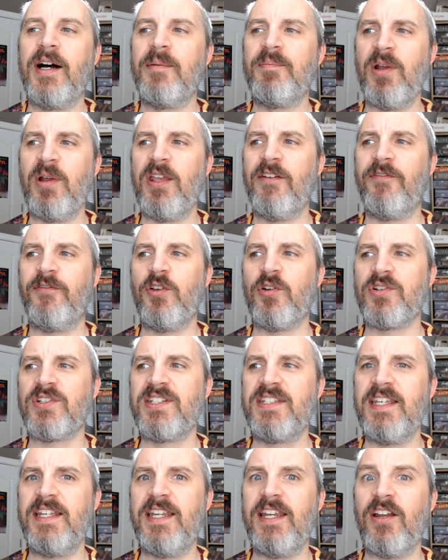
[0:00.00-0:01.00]
If you're
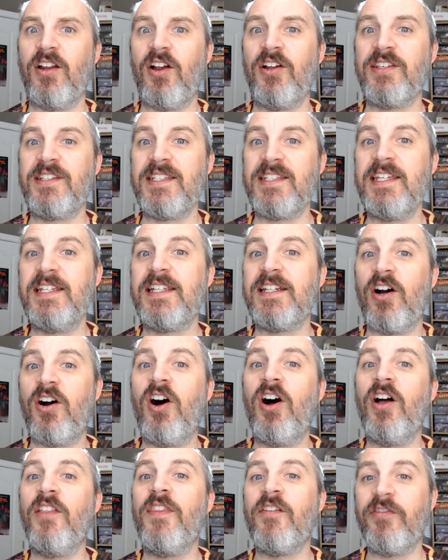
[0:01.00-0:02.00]
seated
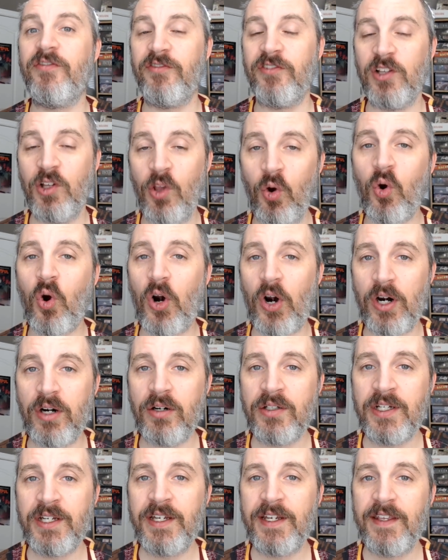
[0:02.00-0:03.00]
on the floor,
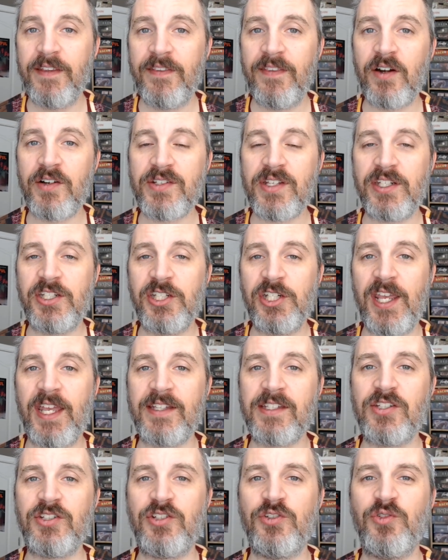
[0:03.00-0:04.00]
there's a
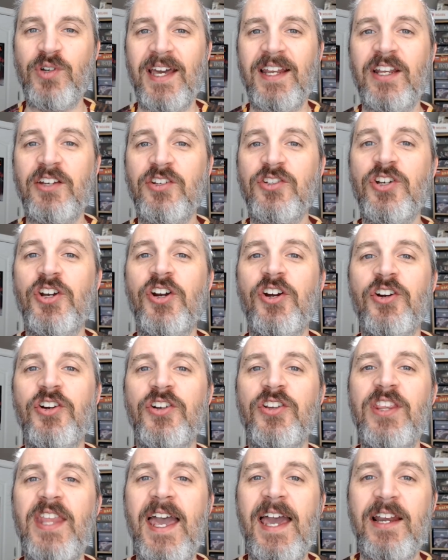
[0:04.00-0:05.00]
chance to kind of
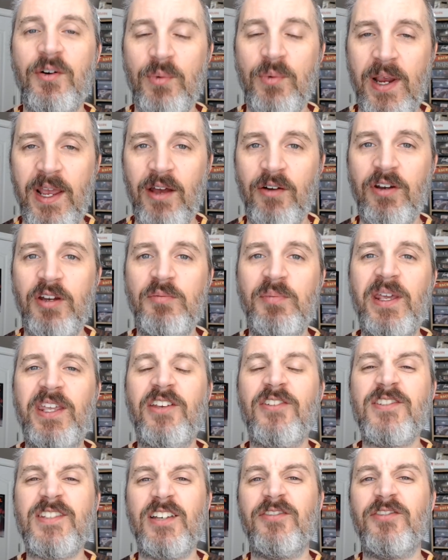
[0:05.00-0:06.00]
turn that around and make
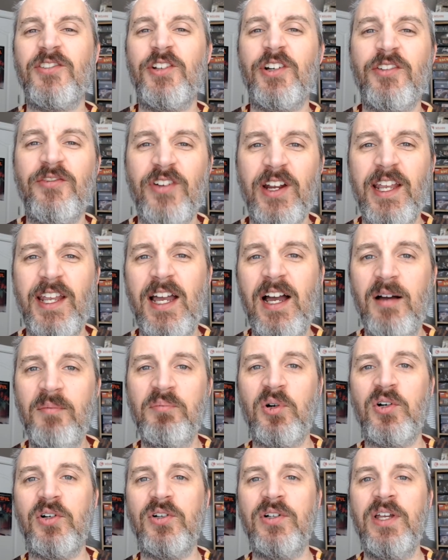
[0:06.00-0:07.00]
yourself look very
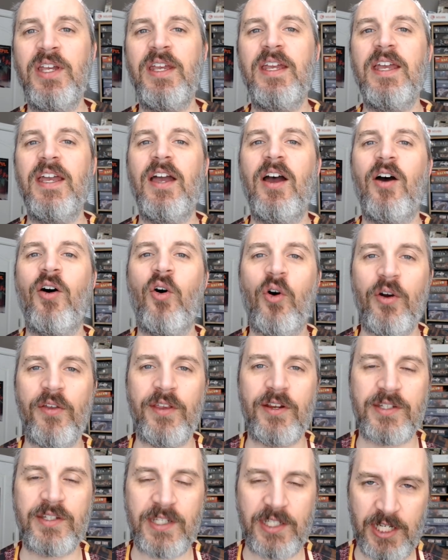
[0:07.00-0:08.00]
humble, or
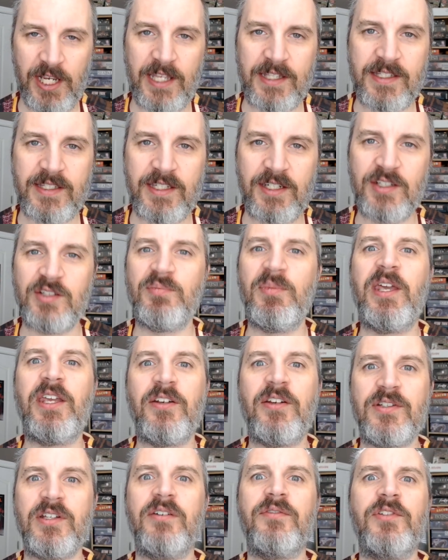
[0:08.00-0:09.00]
there's a chance to just make
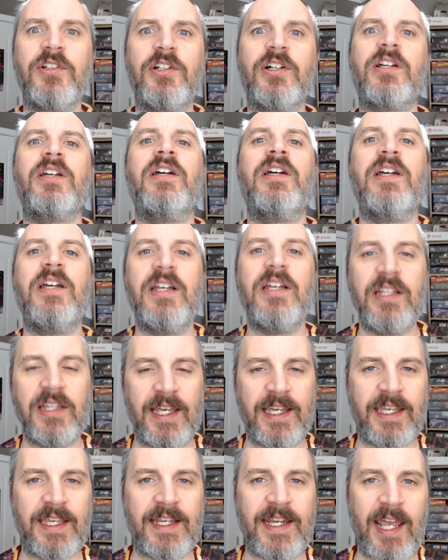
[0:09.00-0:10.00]
yourself look
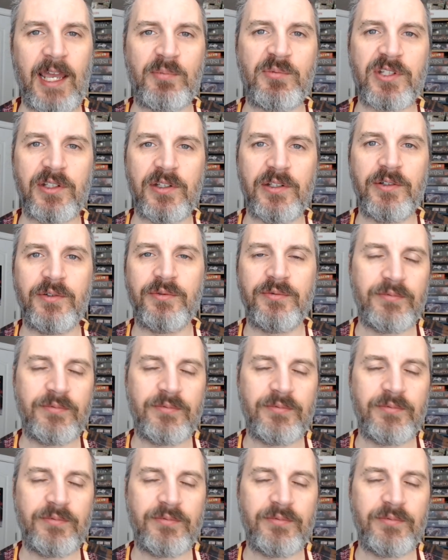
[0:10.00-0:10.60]
like an absolute